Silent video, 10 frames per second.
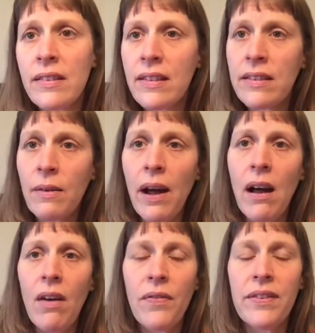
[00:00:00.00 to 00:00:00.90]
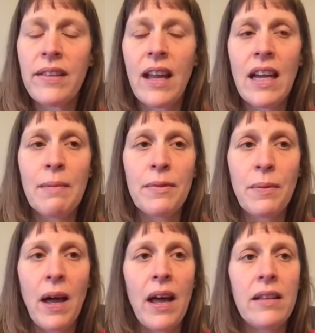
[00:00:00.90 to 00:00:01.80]
there's quite often times
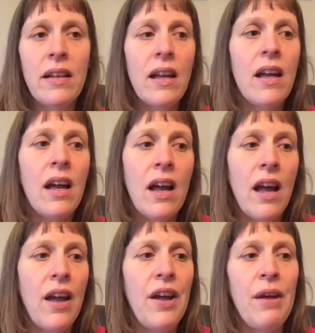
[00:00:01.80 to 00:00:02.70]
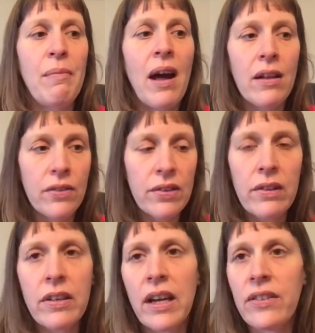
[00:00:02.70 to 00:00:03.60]
when I'll just
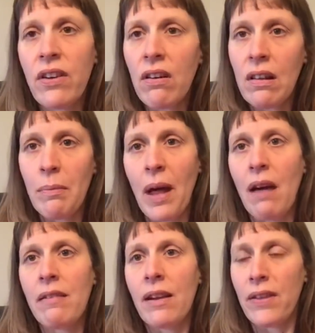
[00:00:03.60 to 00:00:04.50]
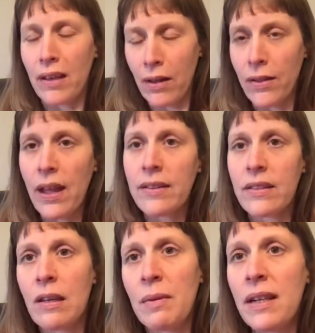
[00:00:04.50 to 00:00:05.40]
look at a chocolate bar and I think, oh, that's
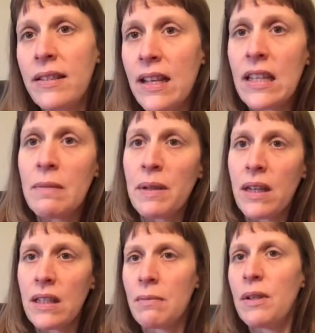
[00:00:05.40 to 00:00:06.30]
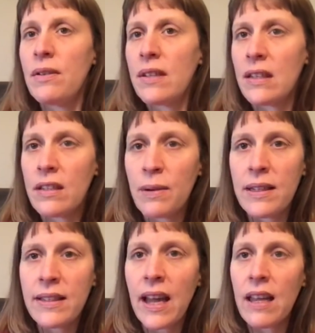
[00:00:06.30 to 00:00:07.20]
so many sins, because I'm using the
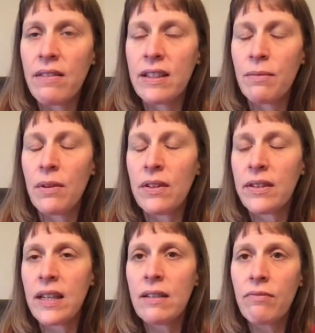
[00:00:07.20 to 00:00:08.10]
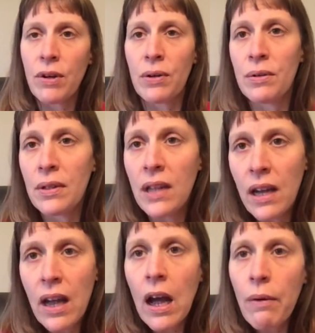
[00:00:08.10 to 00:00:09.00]
20 calorie to one sin rule,
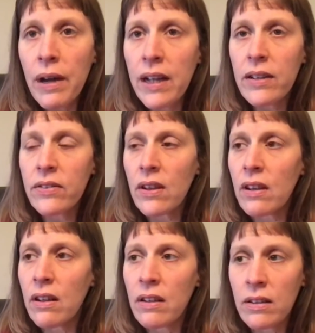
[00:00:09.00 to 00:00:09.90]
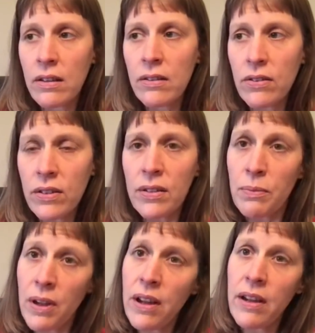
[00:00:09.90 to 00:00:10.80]
which does
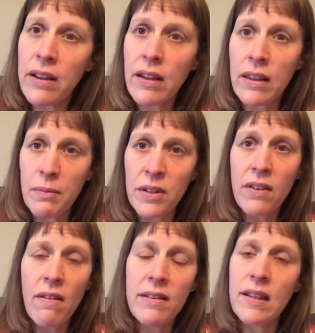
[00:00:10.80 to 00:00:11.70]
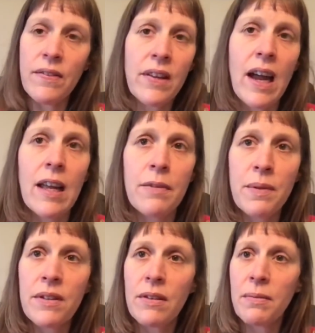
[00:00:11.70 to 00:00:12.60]
work the majority of times,
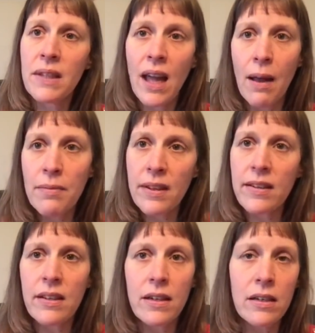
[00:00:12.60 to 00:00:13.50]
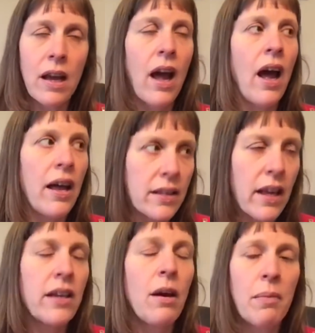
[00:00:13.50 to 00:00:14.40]
but sometimes there's an
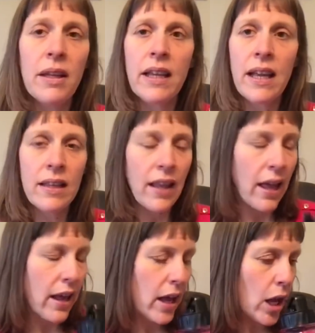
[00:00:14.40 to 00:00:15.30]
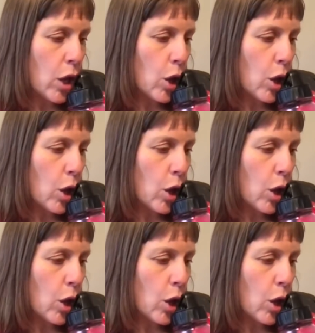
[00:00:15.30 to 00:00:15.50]
anomaly in there.